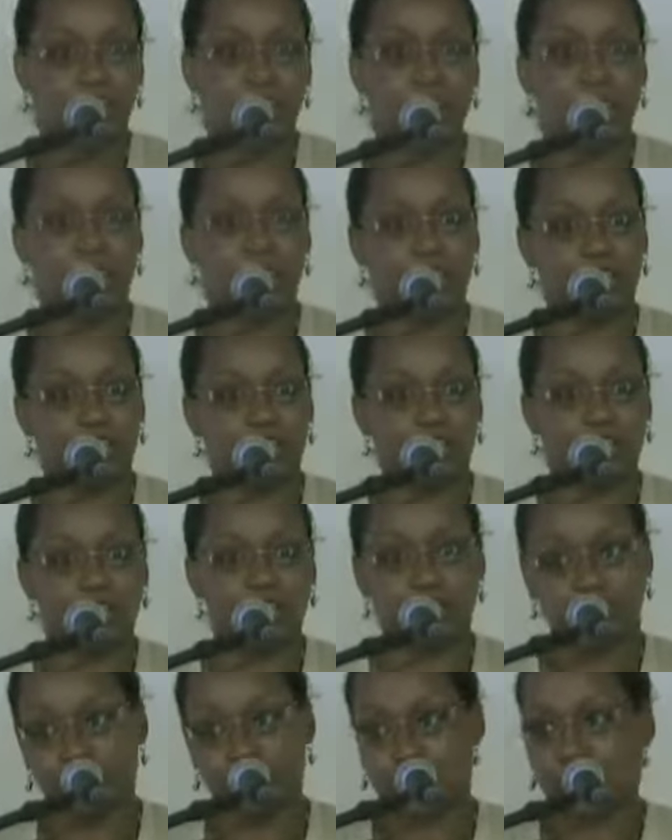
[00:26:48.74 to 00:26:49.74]
because, you
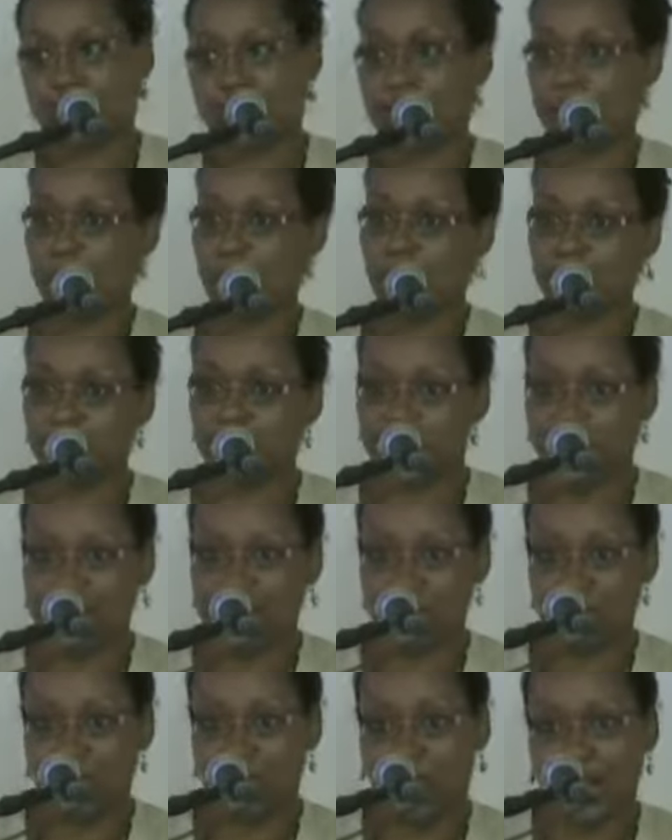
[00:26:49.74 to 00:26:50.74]
know, sometimes somebody would
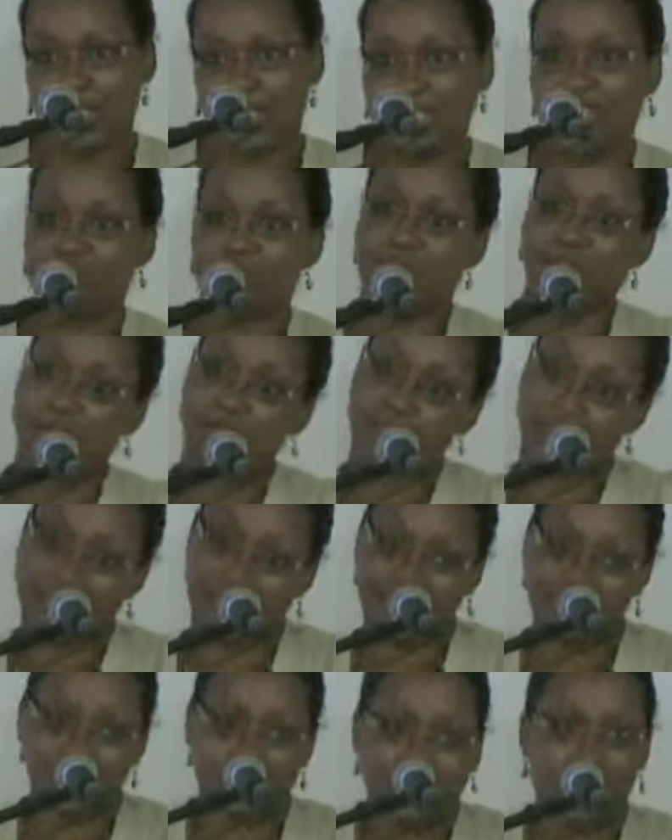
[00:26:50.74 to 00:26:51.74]
ask a question before I
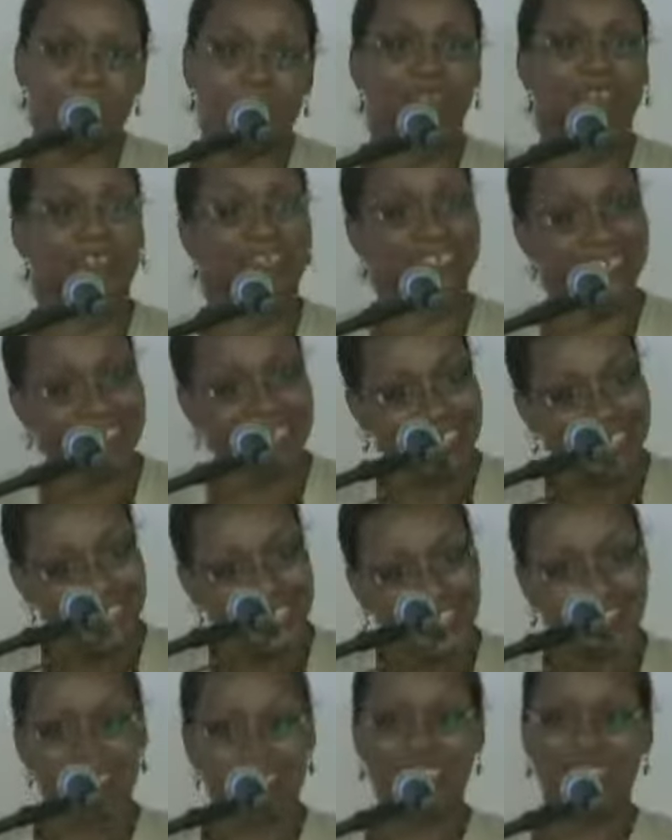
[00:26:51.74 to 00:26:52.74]
could jump in.
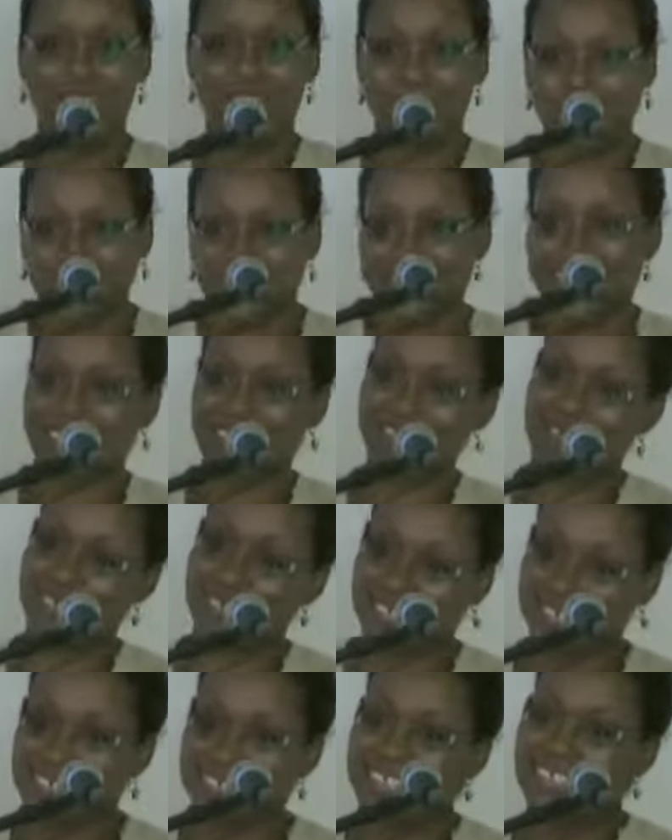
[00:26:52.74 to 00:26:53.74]
You know, somebody else
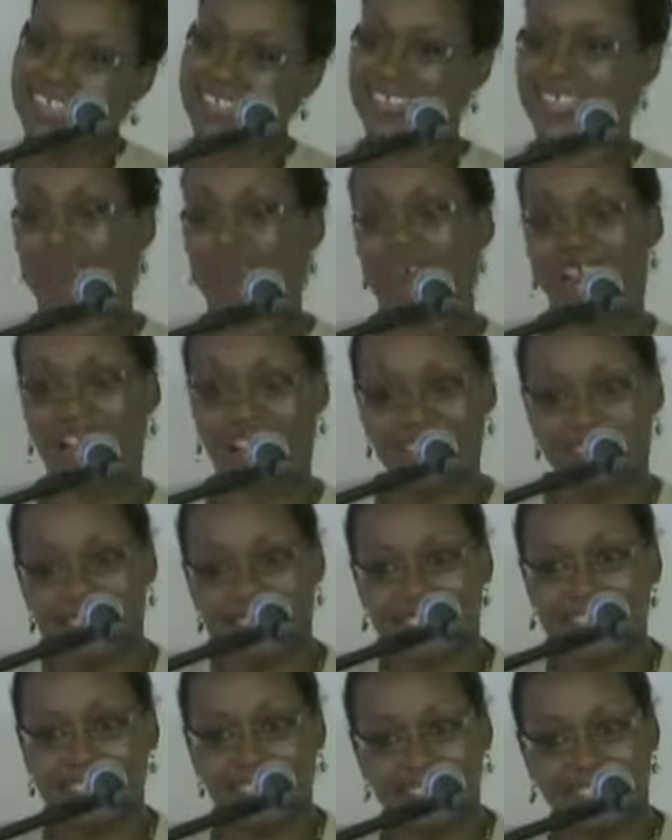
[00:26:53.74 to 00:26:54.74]
would say, well, I
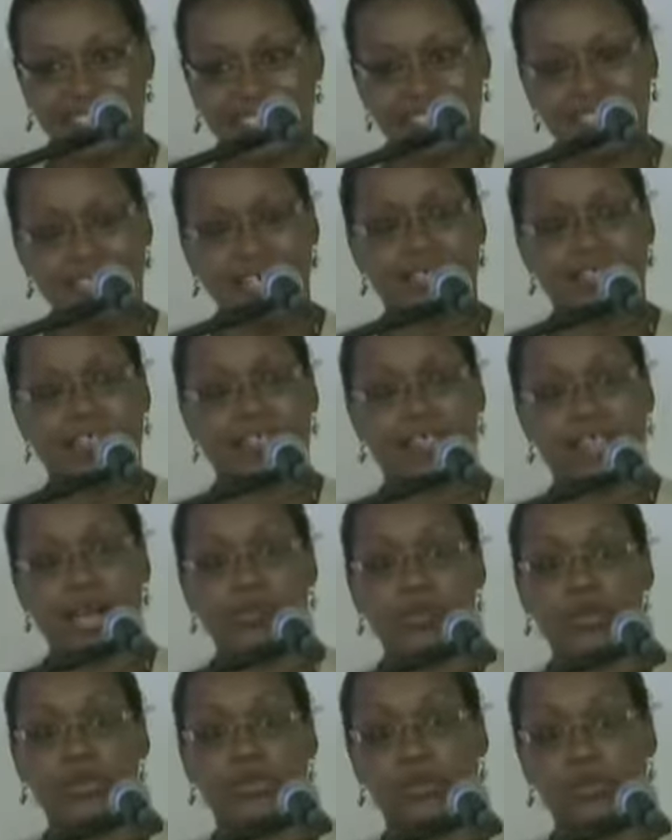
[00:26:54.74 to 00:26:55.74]
think such and such. And
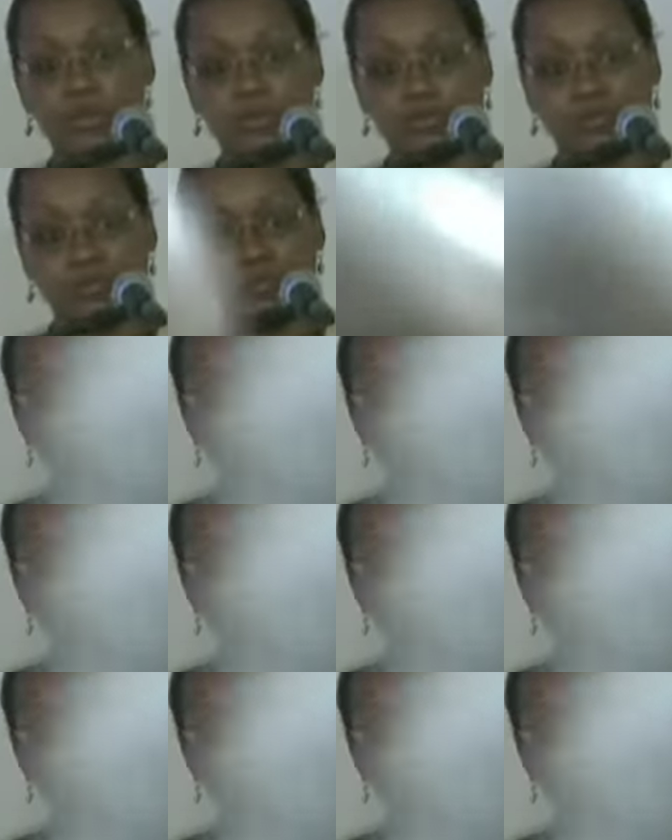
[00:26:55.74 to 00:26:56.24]
that was useful for